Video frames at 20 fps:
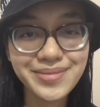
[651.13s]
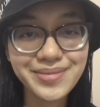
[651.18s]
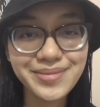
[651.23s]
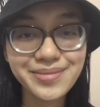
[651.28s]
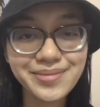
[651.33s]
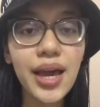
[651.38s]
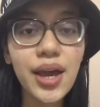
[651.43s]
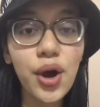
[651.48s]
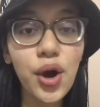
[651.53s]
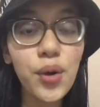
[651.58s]

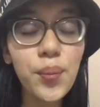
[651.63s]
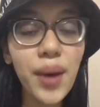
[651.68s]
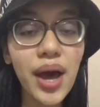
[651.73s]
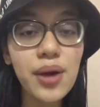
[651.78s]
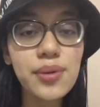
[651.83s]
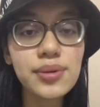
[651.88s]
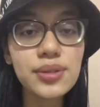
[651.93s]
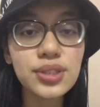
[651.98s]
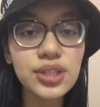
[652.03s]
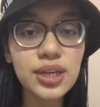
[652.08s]
I hope I
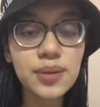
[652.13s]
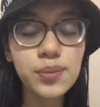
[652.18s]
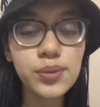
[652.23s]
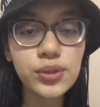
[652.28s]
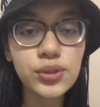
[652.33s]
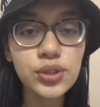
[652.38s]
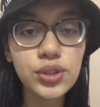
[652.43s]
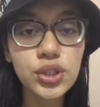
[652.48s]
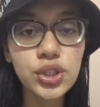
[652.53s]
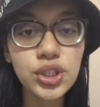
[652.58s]
was able
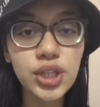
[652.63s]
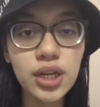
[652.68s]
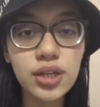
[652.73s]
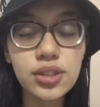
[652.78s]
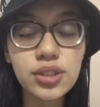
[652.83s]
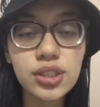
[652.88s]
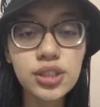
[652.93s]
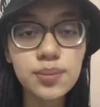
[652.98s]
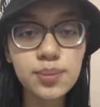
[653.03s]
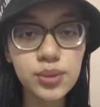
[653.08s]
to share
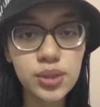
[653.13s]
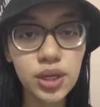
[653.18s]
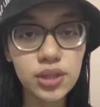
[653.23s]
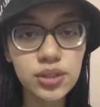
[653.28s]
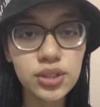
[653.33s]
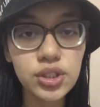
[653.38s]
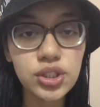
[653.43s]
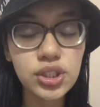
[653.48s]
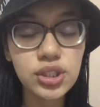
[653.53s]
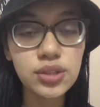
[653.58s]
some
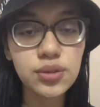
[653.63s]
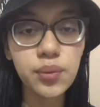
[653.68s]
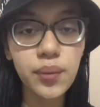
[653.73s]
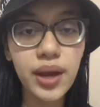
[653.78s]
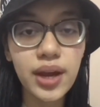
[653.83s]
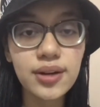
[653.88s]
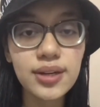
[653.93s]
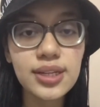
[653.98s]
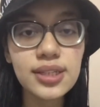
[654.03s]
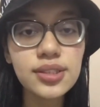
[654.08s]
knowledge and
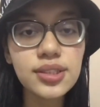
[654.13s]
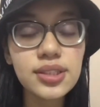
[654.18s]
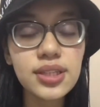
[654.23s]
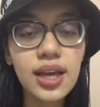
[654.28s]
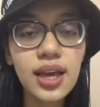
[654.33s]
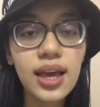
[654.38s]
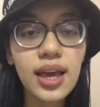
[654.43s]
awareness,